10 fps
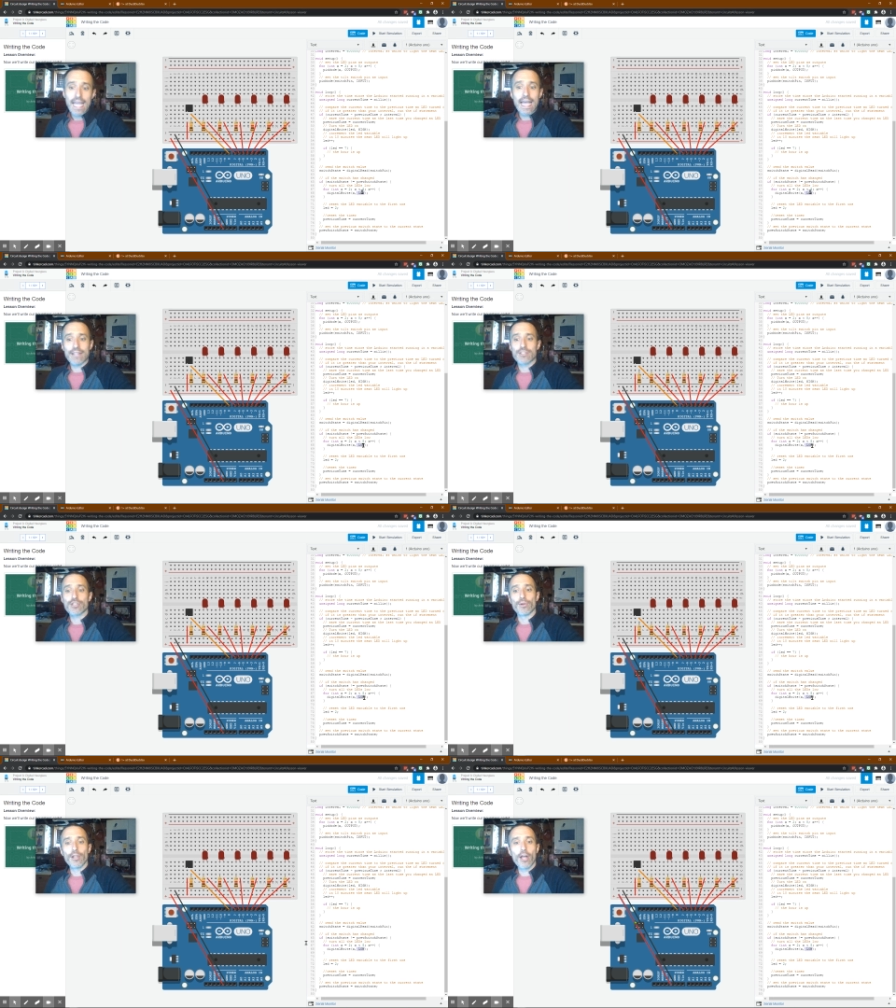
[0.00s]
And
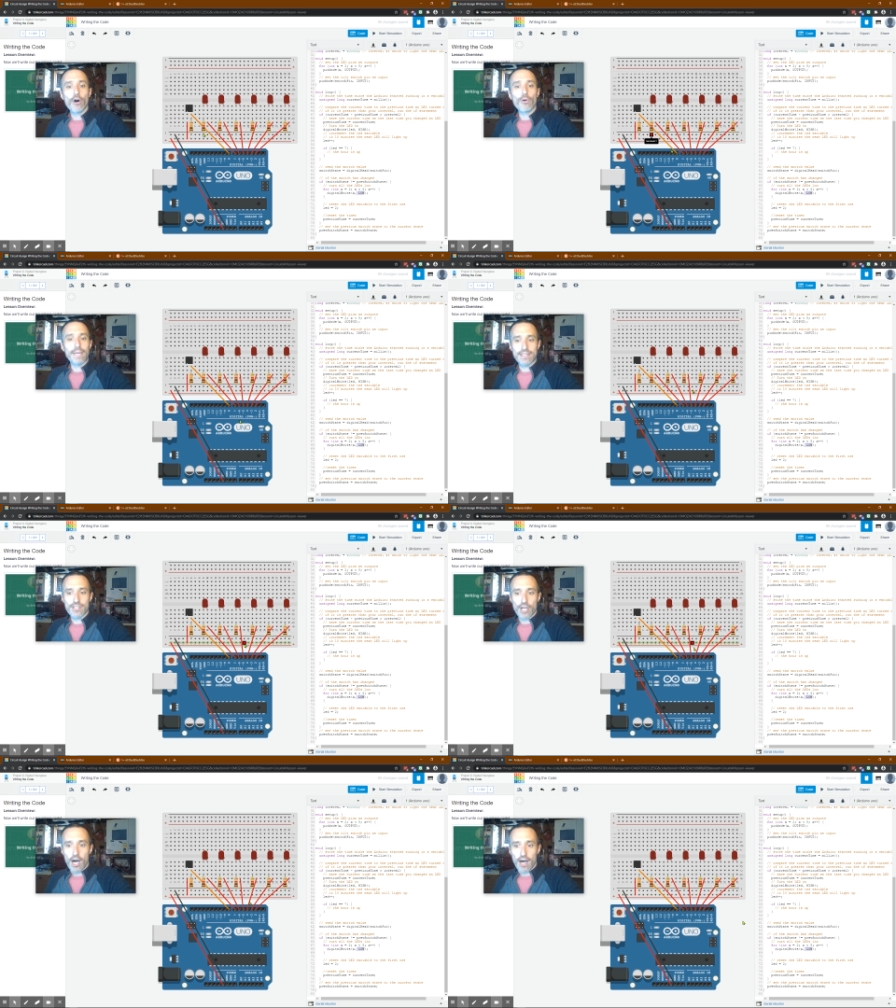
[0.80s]
so low
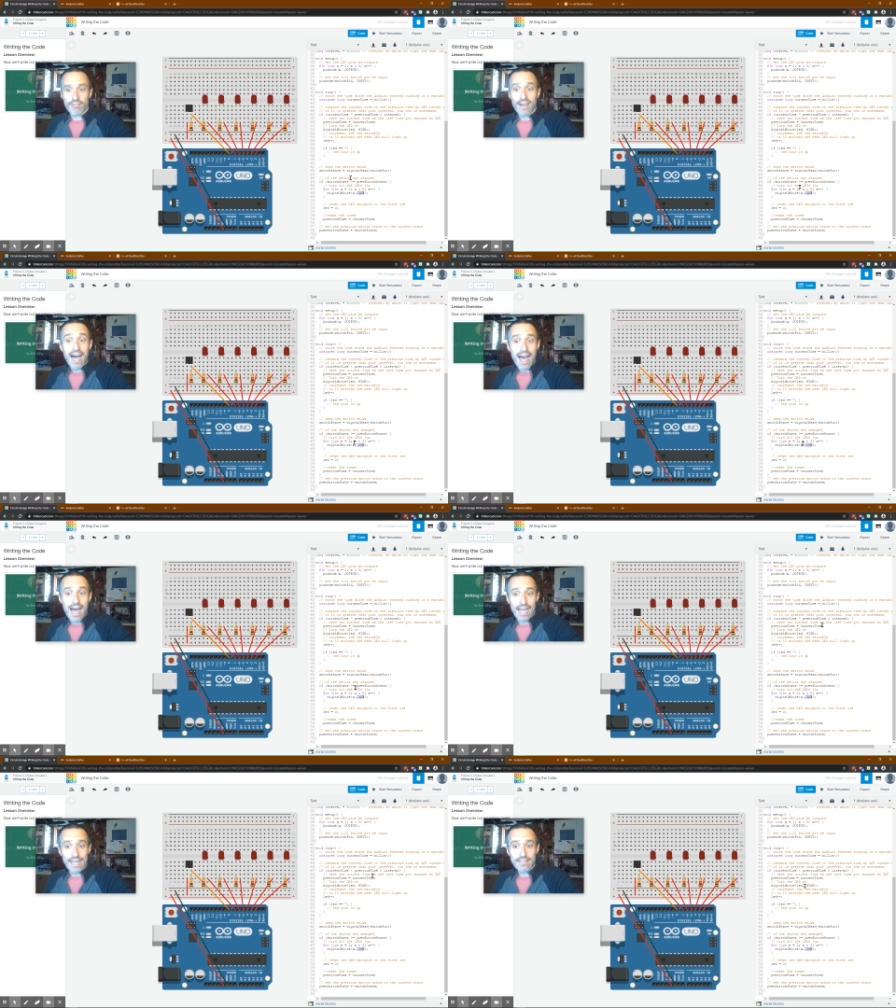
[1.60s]
means off,
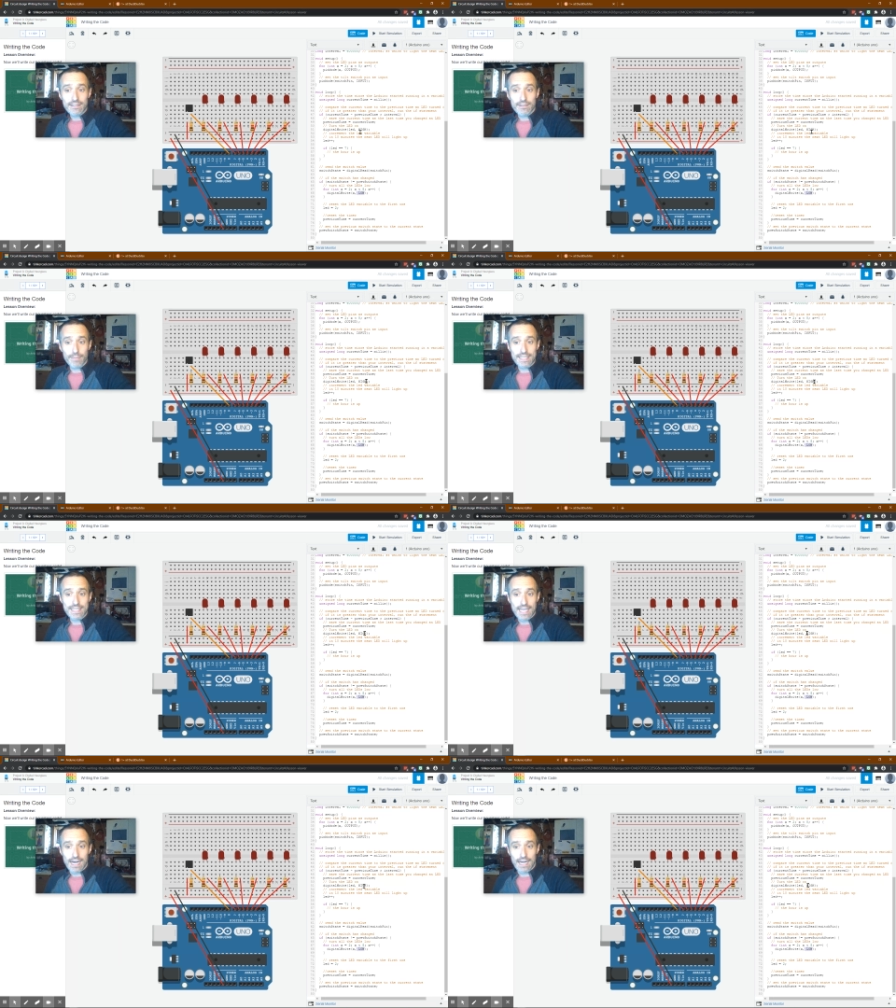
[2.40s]
high
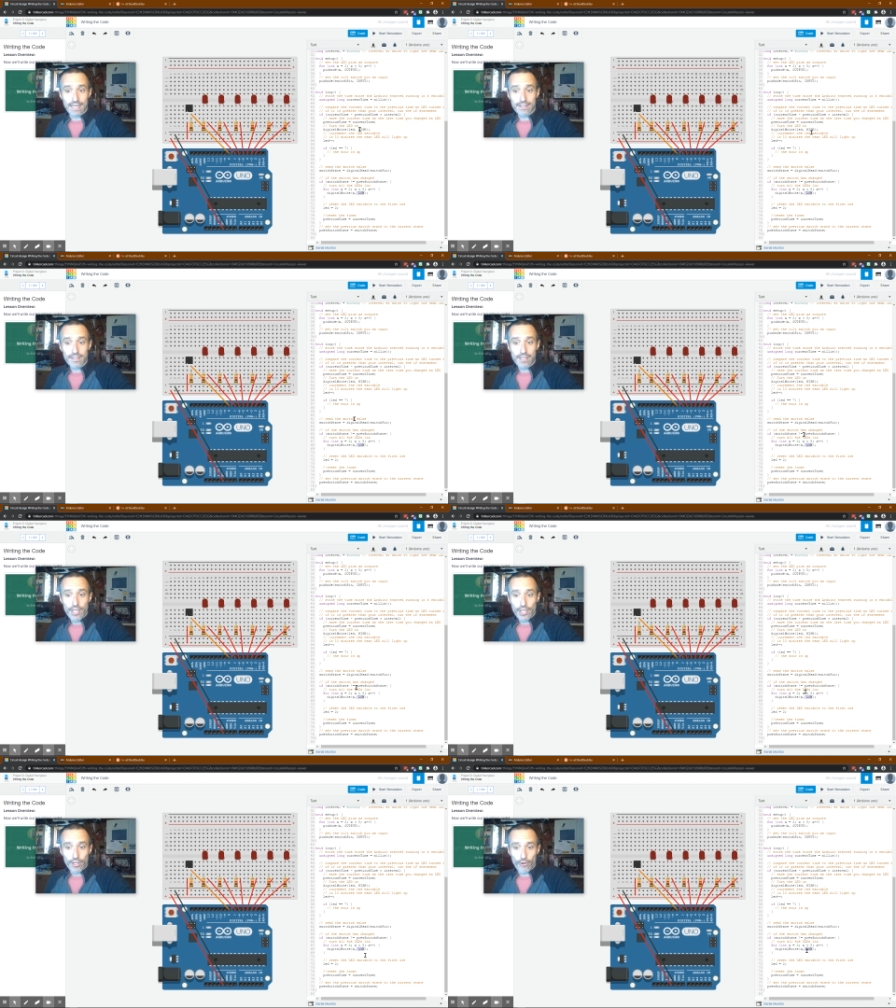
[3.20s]
means on,
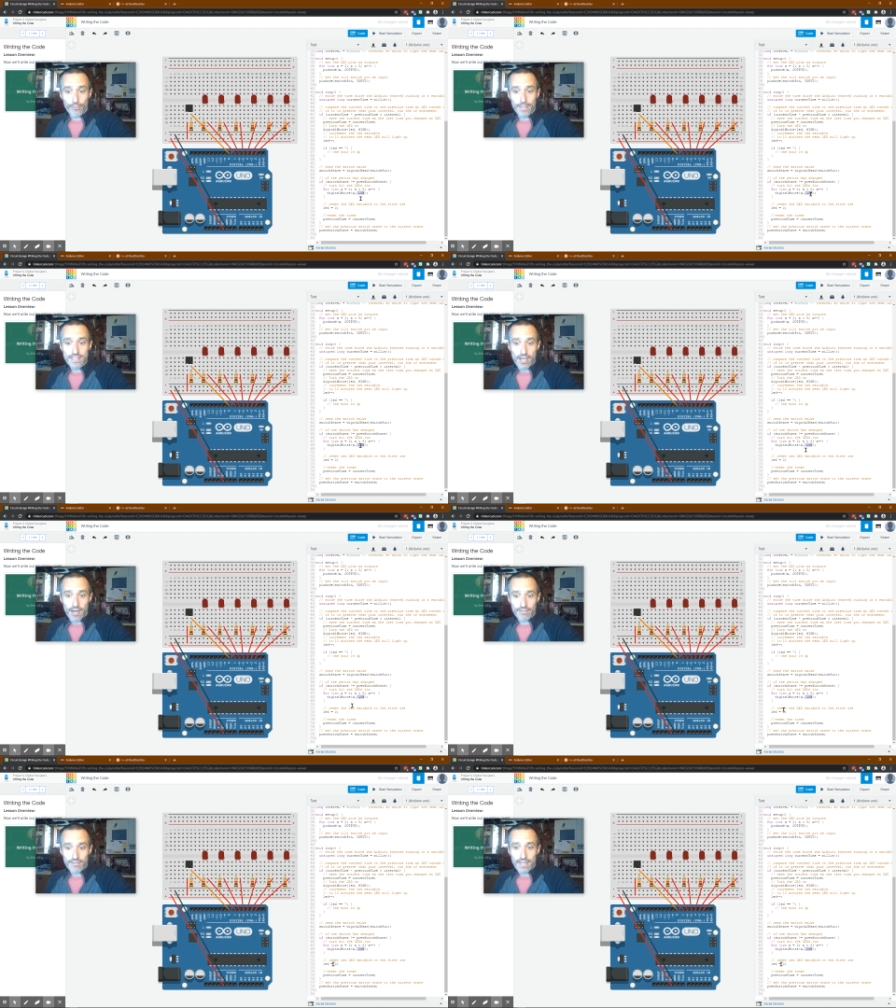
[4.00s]
low means
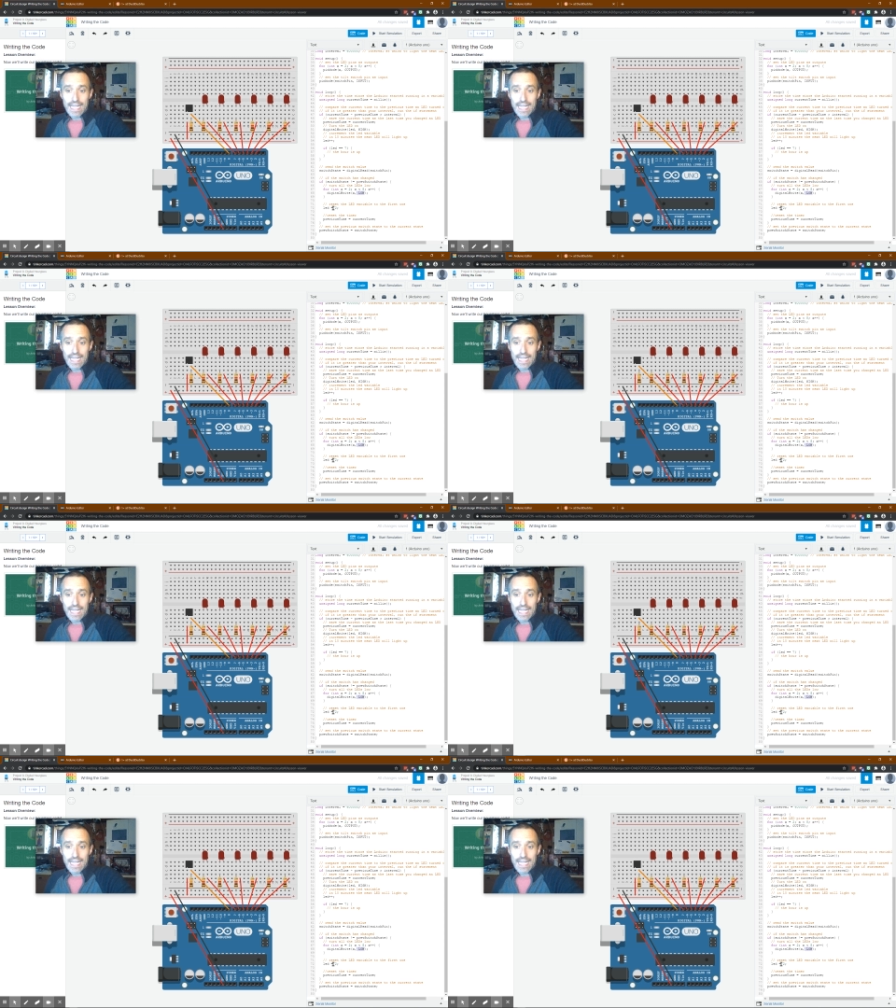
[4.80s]
off.